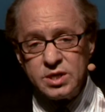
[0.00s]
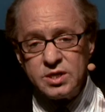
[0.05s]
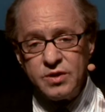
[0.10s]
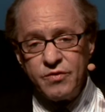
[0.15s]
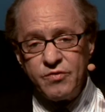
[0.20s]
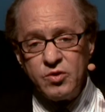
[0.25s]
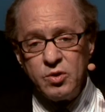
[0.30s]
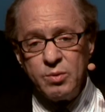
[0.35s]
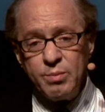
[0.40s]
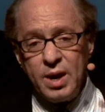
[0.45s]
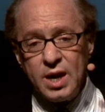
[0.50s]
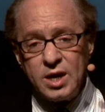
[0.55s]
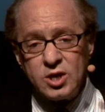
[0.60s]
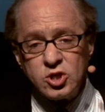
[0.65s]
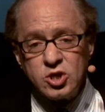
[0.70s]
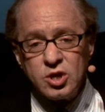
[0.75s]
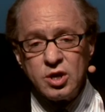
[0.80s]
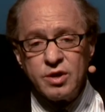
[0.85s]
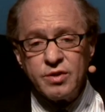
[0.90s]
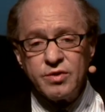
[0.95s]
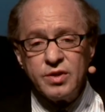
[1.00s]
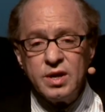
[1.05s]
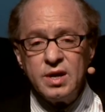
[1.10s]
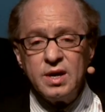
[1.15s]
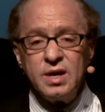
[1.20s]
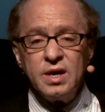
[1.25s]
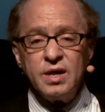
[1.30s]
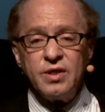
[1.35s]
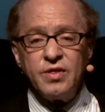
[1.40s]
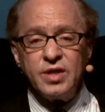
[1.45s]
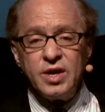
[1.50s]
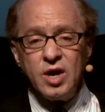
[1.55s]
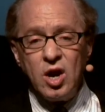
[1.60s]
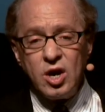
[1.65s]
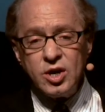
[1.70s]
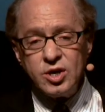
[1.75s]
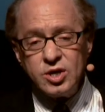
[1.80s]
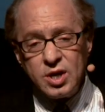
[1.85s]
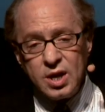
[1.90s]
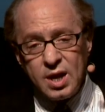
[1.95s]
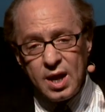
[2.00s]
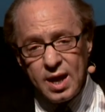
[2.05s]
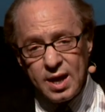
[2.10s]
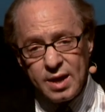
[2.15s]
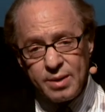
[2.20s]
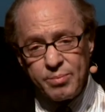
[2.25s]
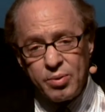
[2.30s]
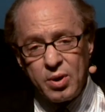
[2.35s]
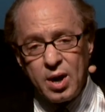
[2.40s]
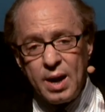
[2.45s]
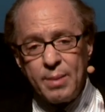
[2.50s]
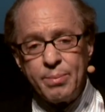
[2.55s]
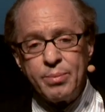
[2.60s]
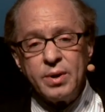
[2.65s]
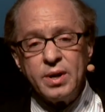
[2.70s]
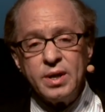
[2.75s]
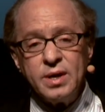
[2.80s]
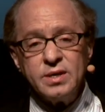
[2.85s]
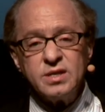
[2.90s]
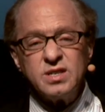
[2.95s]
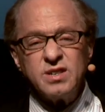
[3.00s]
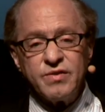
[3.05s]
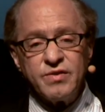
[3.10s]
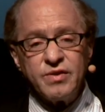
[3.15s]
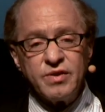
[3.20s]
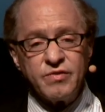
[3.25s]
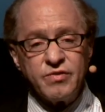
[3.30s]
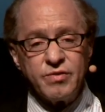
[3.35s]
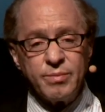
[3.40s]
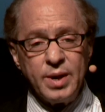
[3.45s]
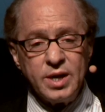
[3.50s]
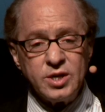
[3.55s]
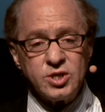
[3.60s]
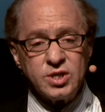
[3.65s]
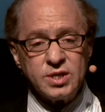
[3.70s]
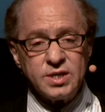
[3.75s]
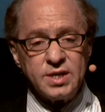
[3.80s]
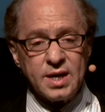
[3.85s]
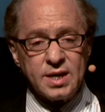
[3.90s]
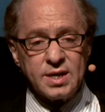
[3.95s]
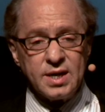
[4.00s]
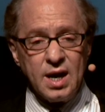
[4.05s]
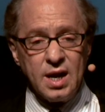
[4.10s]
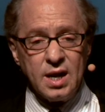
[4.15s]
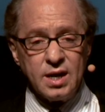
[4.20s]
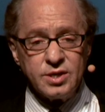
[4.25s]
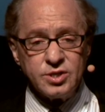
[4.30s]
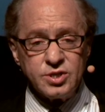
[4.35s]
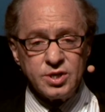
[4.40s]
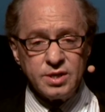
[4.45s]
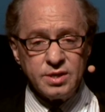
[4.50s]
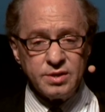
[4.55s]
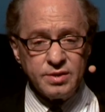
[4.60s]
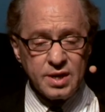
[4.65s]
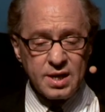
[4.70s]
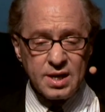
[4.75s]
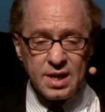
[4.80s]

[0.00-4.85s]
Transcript: is if you measure the underlying properties of information technology, the